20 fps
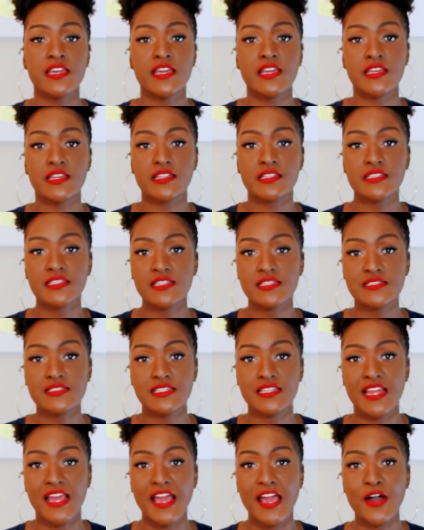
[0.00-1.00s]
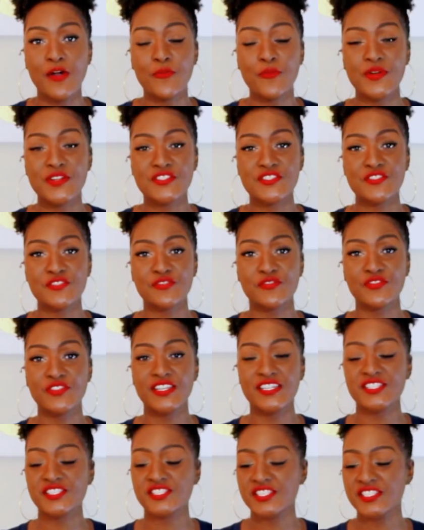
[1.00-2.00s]
It cleans it out once you
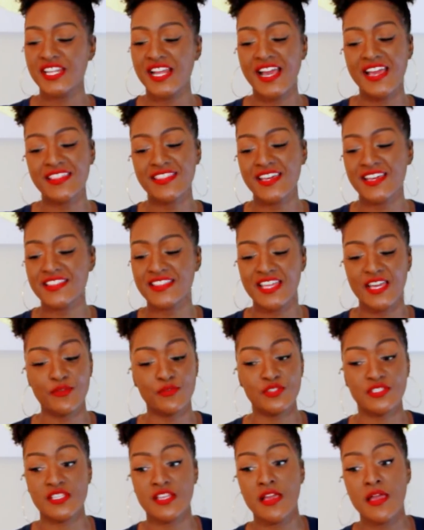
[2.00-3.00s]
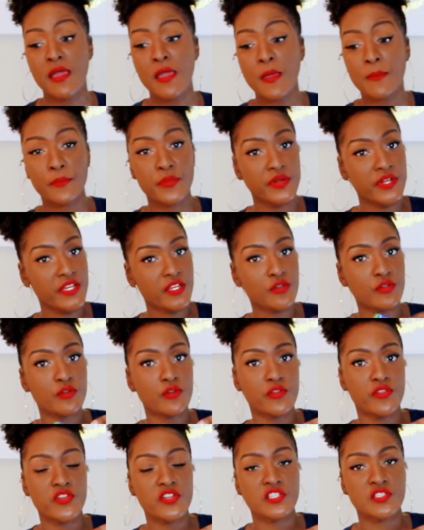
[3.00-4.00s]
flush it. I thought that was pretty
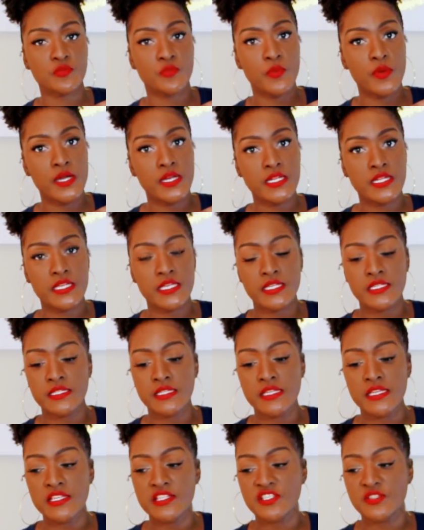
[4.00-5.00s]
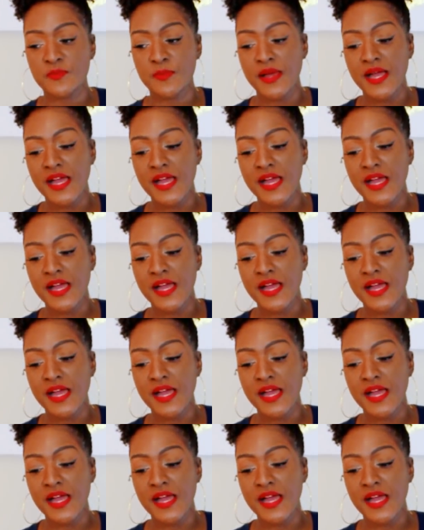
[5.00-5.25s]
cool. There's one in each